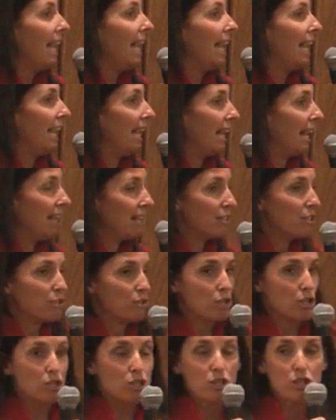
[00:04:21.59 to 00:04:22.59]
And
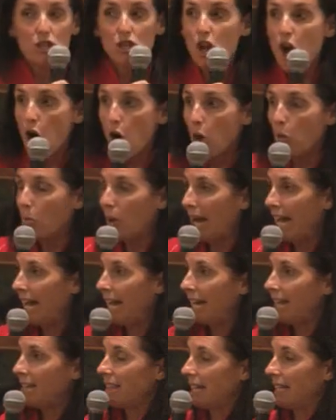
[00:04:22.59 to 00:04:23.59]
there's just no
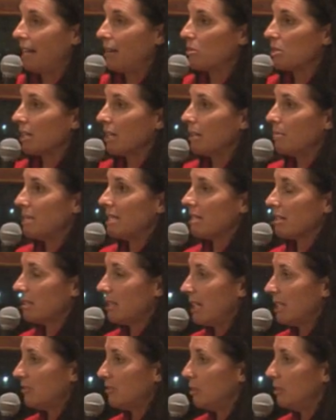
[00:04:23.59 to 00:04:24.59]
way that I was going to be
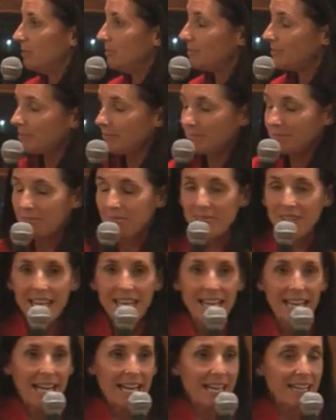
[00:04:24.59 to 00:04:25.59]
successful.
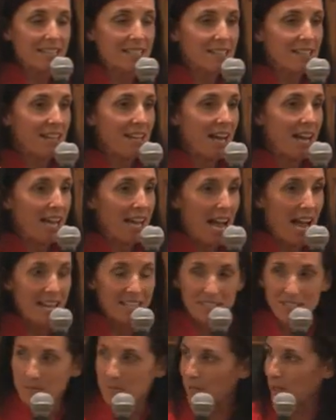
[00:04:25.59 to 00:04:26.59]
And I
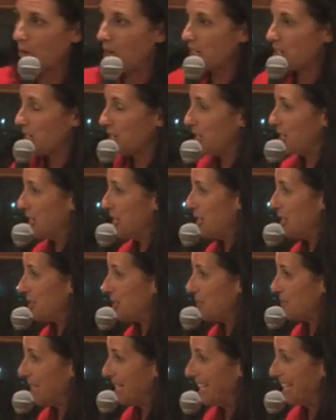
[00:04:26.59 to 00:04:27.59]
asked them a question in
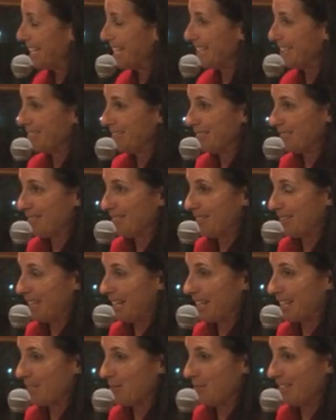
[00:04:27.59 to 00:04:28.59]
this meeting.
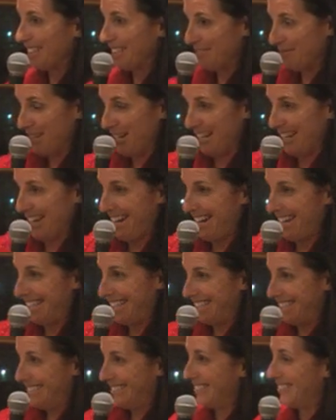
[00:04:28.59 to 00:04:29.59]
Guess what? Why
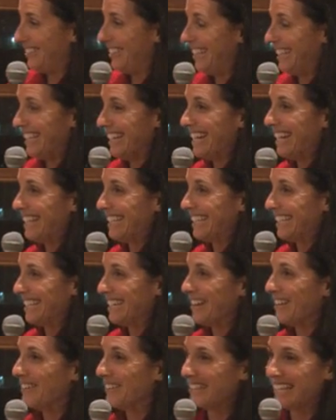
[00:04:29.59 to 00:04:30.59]
not? Why not? You
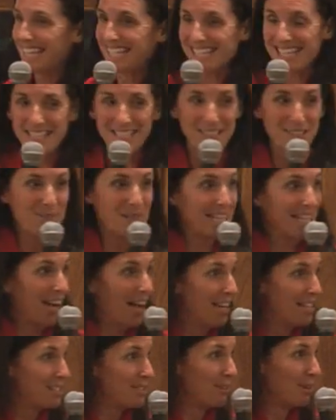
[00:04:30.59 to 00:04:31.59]
know, and they said,
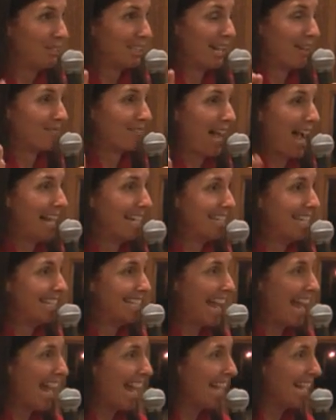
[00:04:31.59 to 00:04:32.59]
because you only have 90
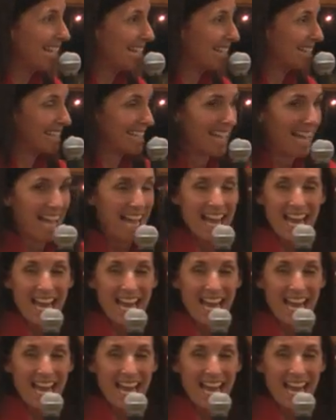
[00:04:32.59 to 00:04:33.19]
days.